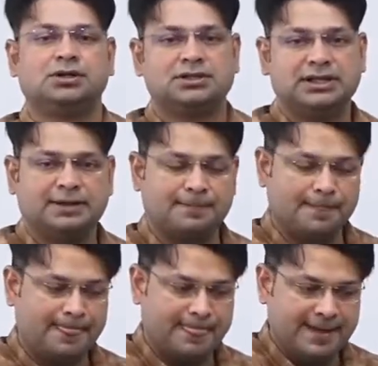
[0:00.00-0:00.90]
see
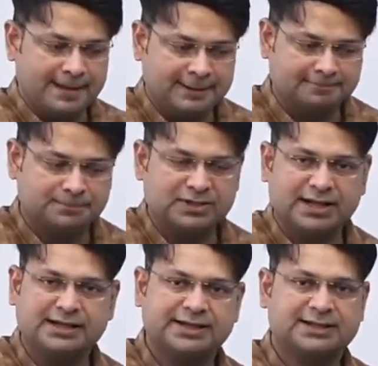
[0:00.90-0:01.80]

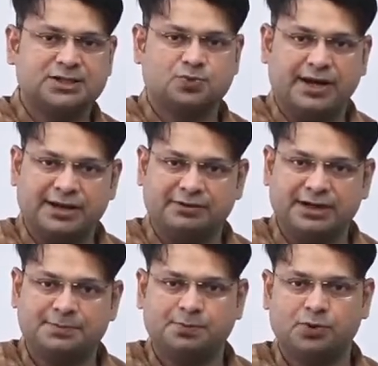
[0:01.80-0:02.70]
genetics is very
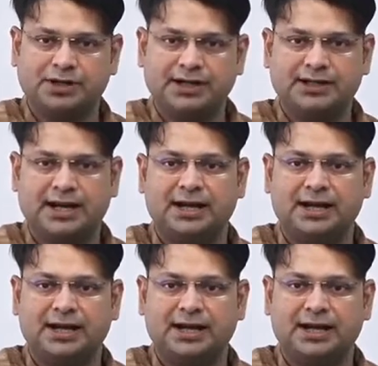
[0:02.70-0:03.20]
important,